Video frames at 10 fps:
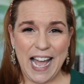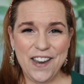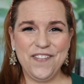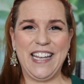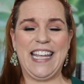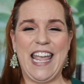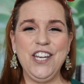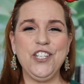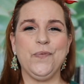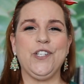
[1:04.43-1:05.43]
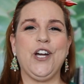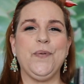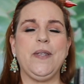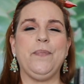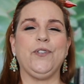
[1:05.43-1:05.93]
on Vacation, which
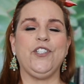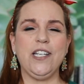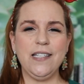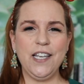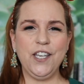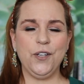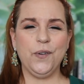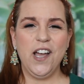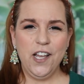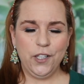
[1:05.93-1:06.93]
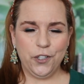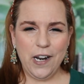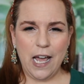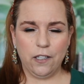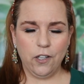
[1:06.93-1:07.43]
helps people just like you
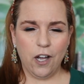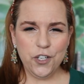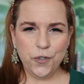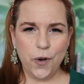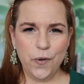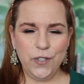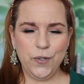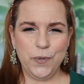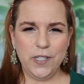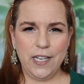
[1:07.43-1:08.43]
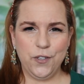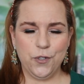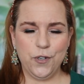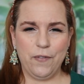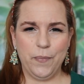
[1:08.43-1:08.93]
learn how to launch, grow, and supersize
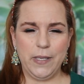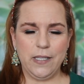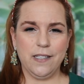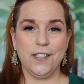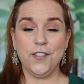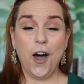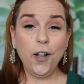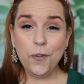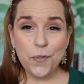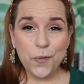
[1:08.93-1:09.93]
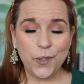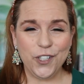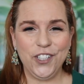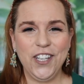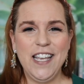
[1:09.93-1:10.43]
your travel businesses all over the
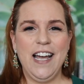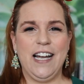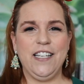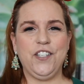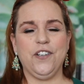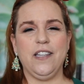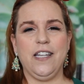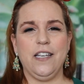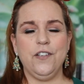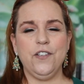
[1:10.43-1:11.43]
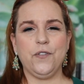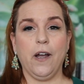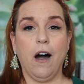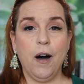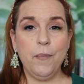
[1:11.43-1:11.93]
world. I started in the
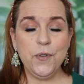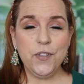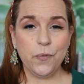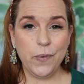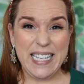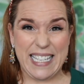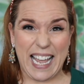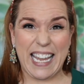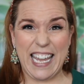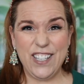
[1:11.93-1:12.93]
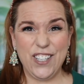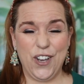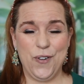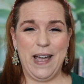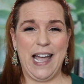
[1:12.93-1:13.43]
industry almost 3 decades
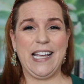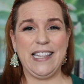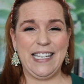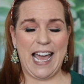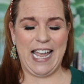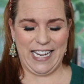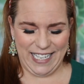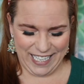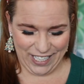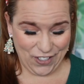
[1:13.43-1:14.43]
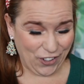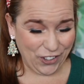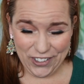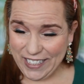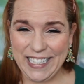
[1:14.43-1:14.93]
ago, back in the 90s,
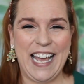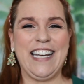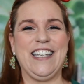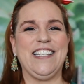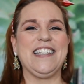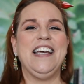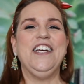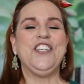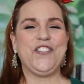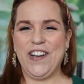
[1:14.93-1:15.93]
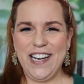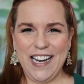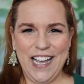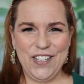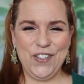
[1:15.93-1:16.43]
early 90s. Straight out
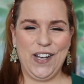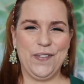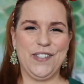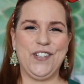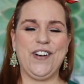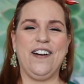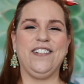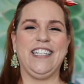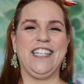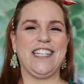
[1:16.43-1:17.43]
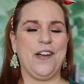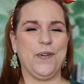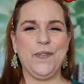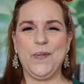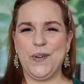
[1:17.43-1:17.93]
of high school, I was a travel agent. I
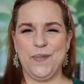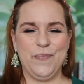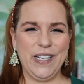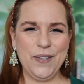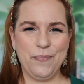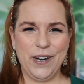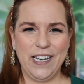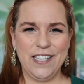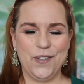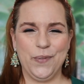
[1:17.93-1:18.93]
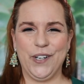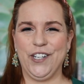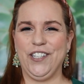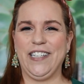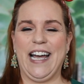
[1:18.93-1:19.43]
worked for one of the biggest brands in the
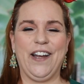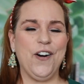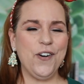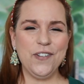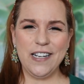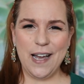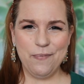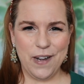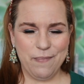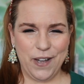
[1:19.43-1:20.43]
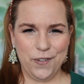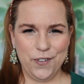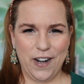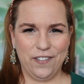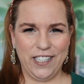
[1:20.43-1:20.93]
world. I own and operate my own
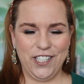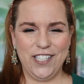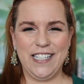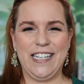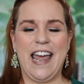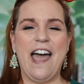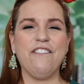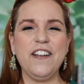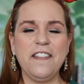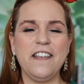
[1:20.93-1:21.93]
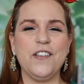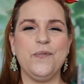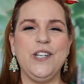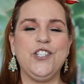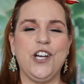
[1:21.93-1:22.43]
travel agency, and everything that
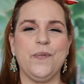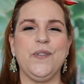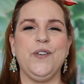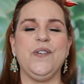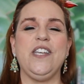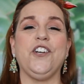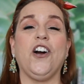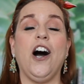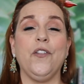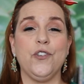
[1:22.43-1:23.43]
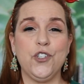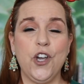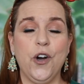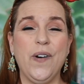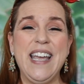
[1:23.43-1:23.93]
we share with you here on the
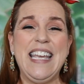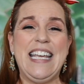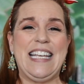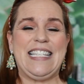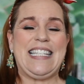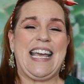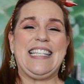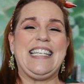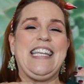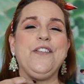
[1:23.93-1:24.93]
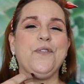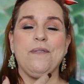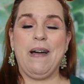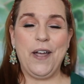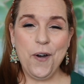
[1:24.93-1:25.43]
show is tested either
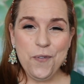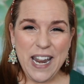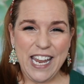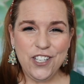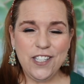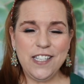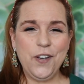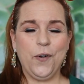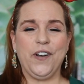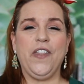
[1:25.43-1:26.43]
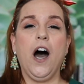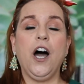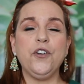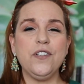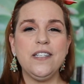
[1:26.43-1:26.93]
in my own agency or in the
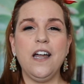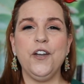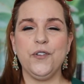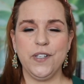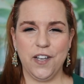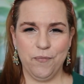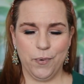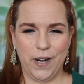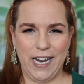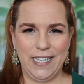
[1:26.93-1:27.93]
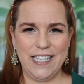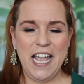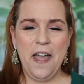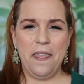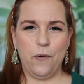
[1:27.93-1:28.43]
hundreds and hundreds of brands
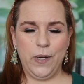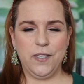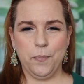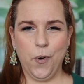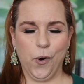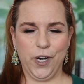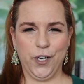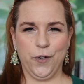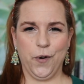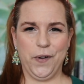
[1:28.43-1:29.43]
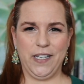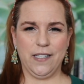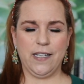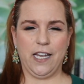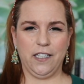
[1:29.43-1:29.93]
that we support in growing
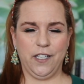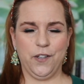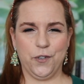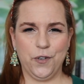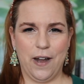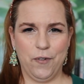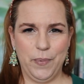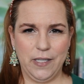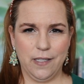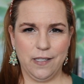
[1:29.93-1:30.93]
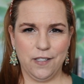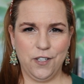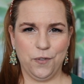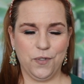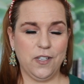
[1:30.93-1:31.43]
and scaling their travel businesses
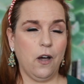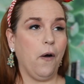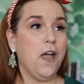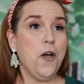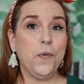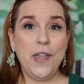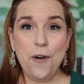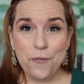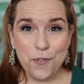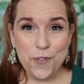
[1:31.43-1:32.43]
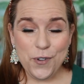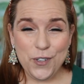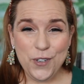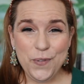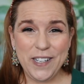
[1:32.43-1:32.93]
too. So without further
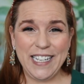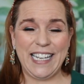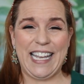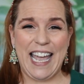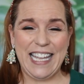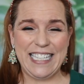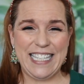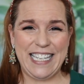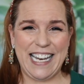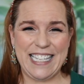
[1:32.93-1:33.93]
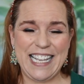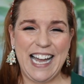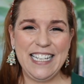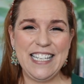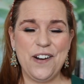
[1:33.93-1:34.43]
ado, we're going to get into today's
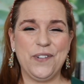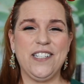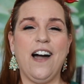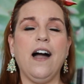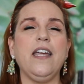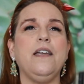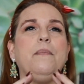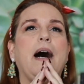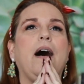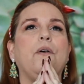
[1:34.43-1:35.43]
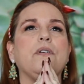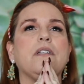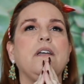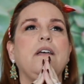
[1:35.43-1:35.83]
content. We're talking about,